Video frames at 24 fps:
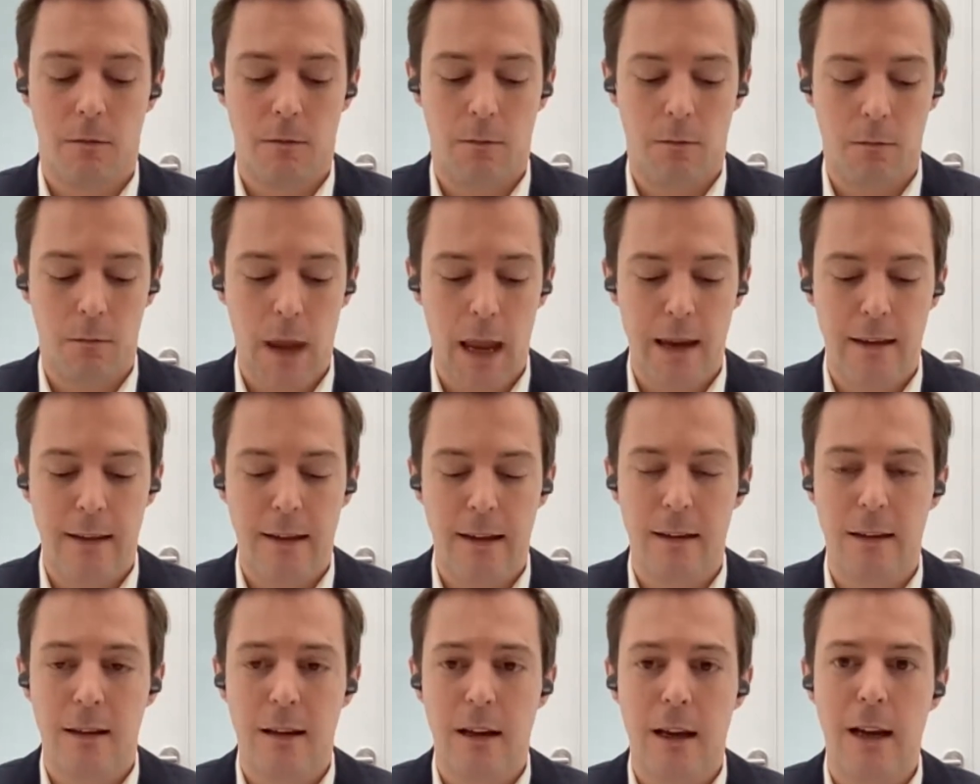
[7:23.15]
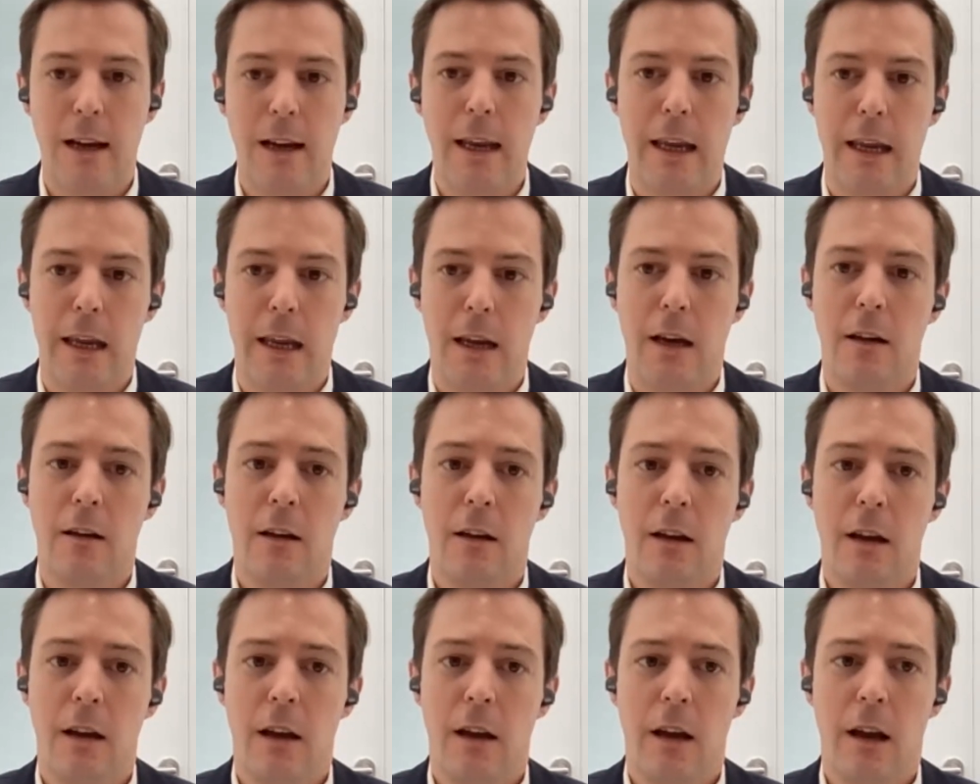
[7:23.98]
made it
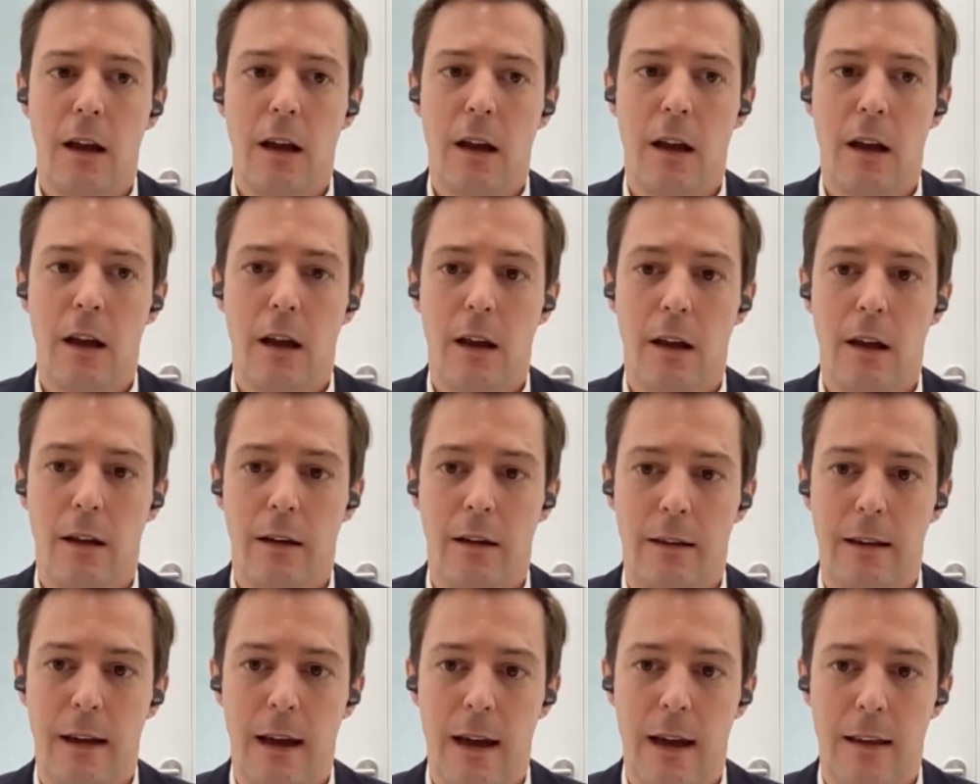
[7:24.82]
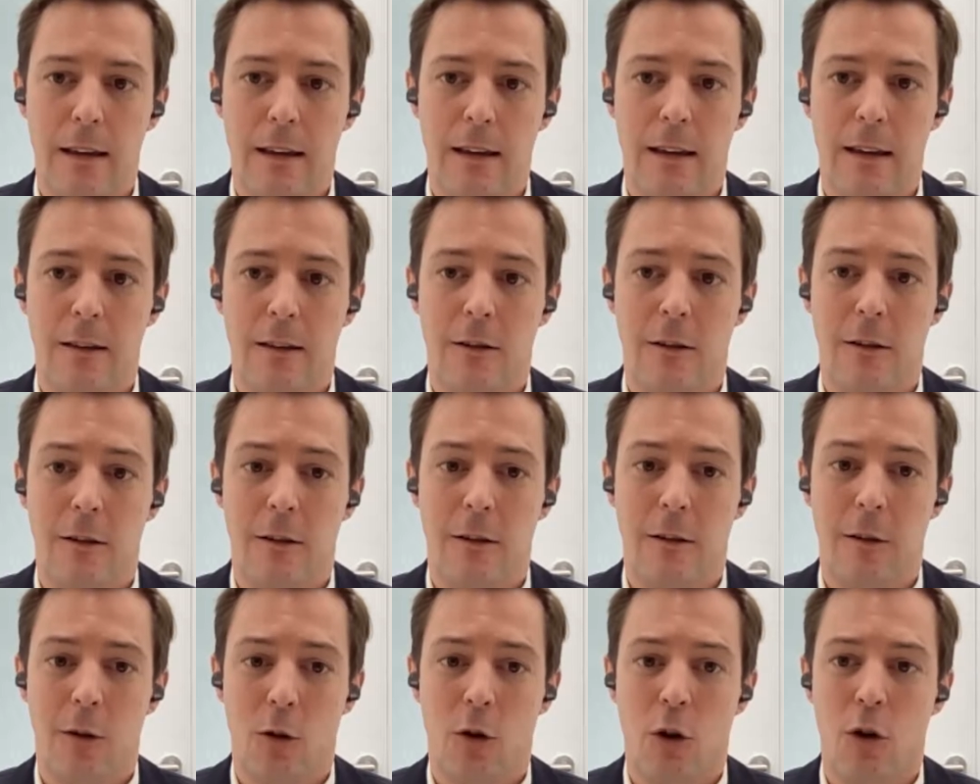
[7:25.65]
clear that it,
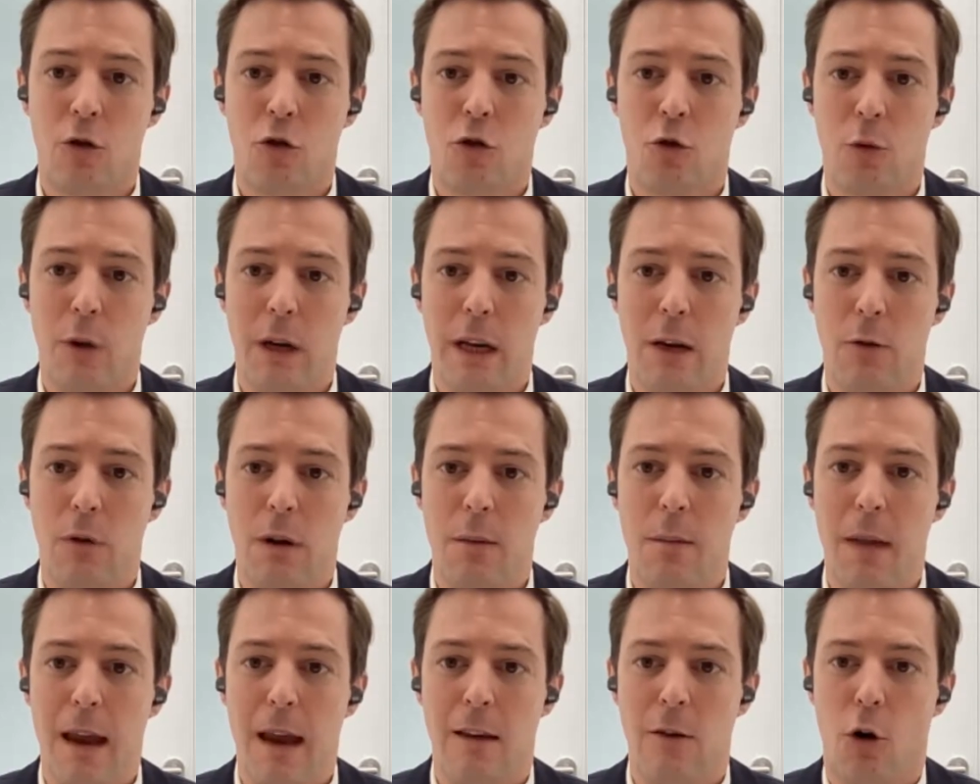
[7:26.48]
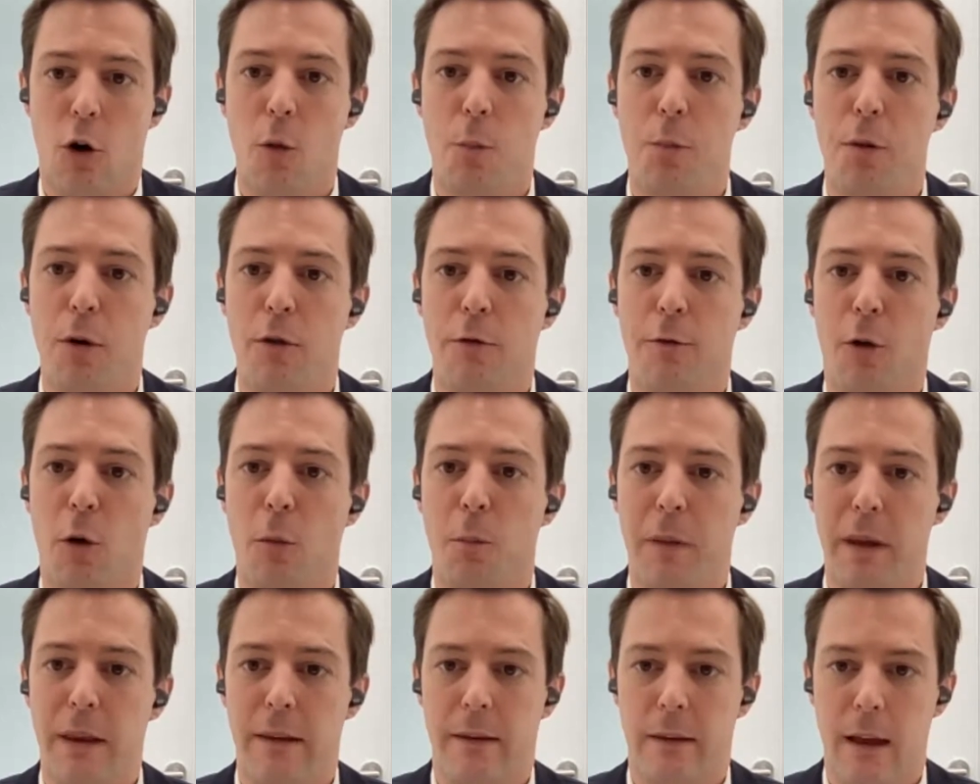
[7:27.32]
the country remained open
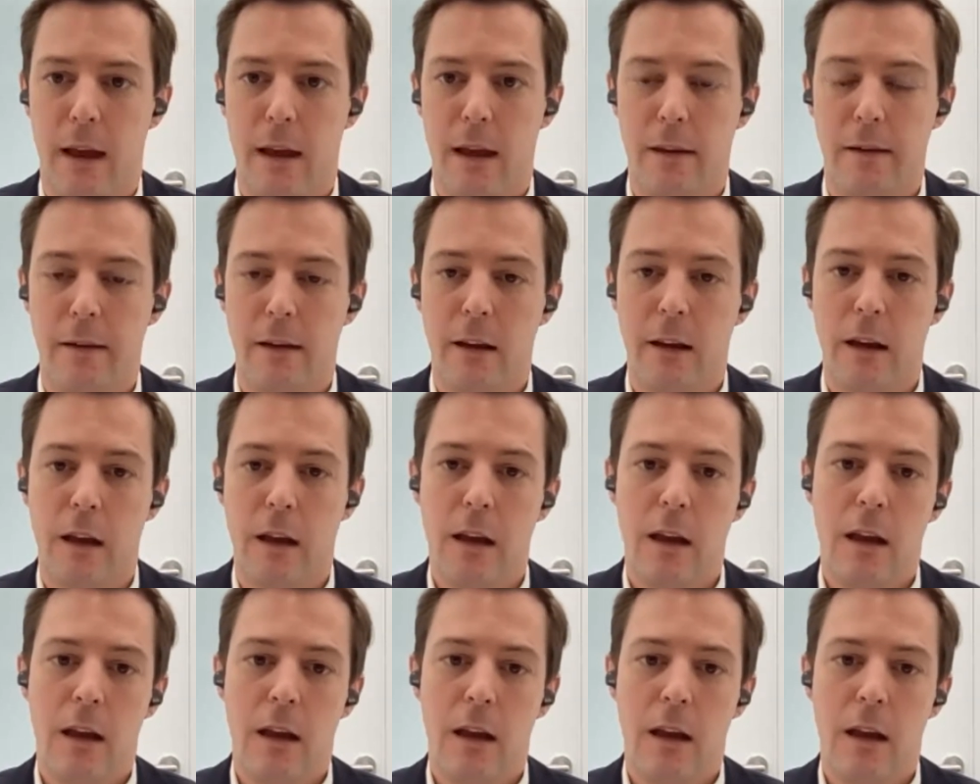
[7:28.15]
for business